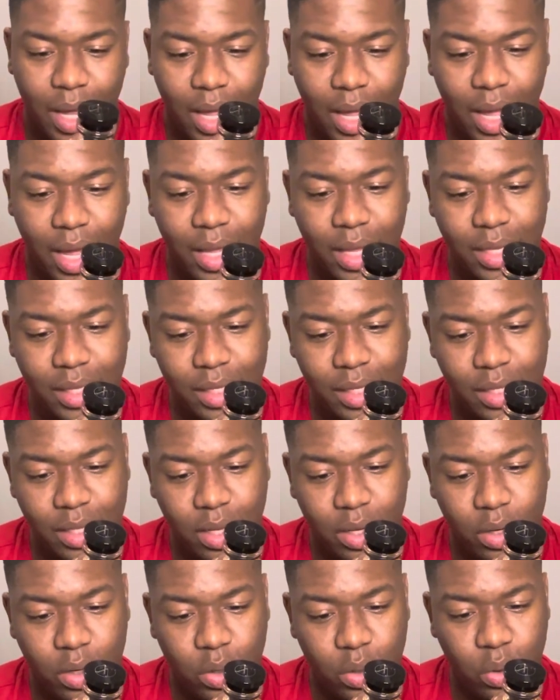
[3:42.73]
I guess it's
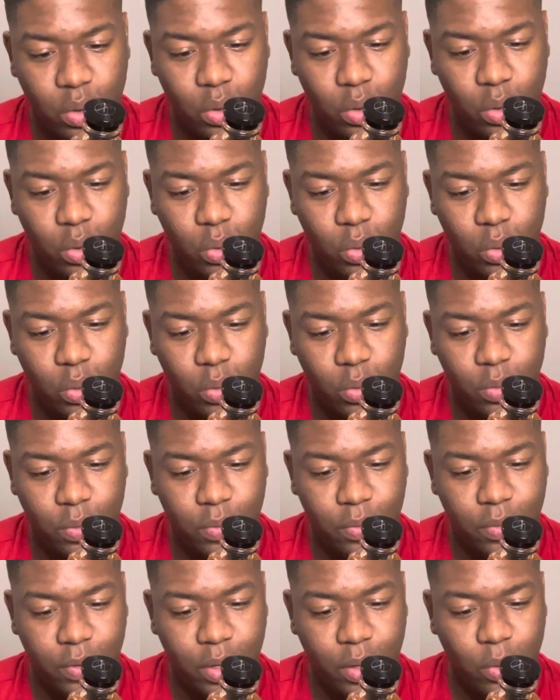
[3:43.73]
the
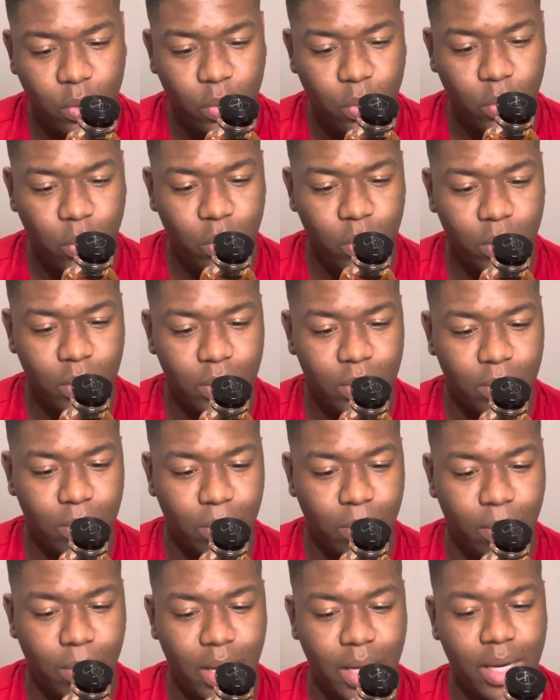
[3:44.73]
Nouvelle
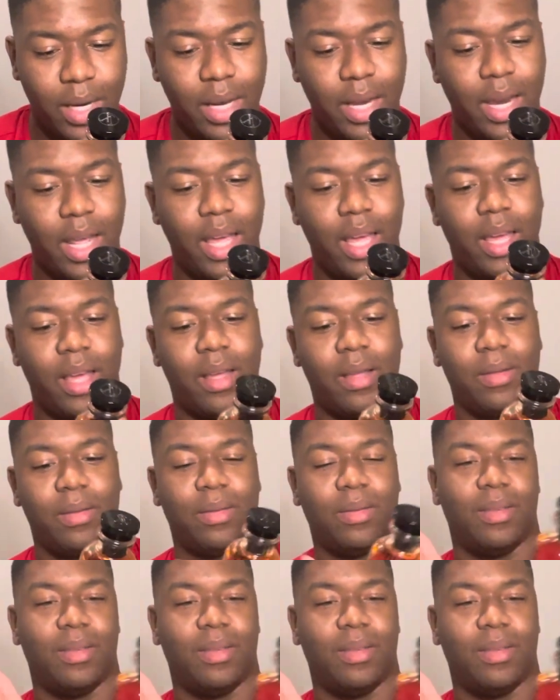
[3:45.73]
Monday.